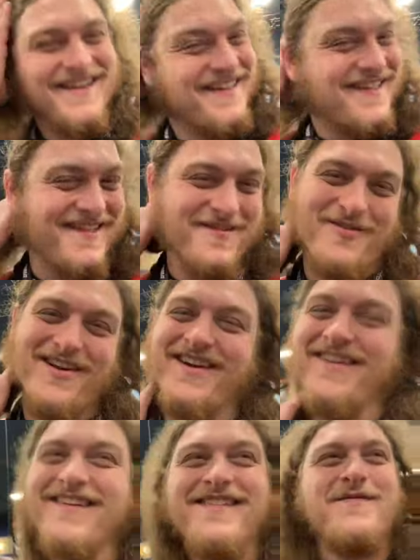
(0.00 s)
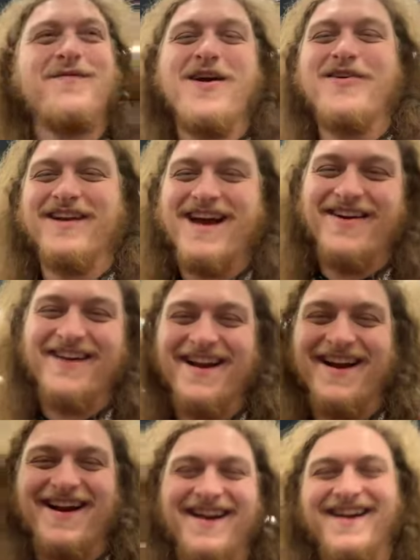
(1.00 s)
This is real. It's throwing out
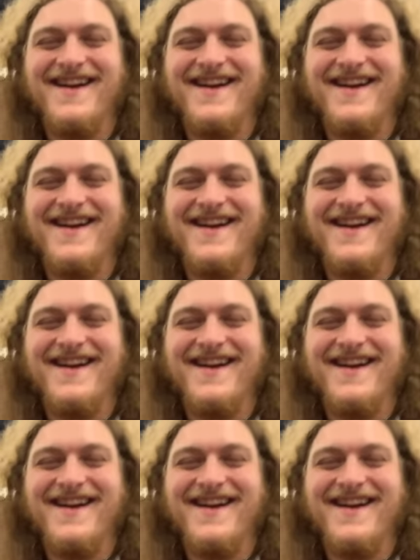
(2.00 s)
here.